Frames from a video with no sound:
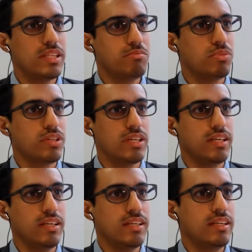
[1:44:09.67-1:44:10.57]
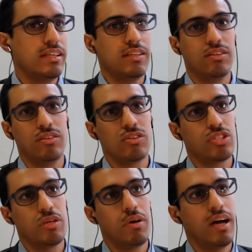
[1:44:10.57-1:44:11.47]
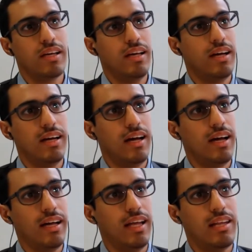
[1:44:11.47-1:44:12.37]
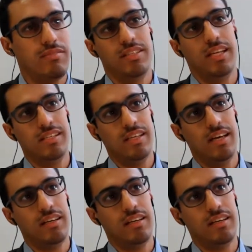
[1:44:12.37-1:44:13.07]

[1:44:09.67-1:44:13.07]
are not lawyers are in a protected category, because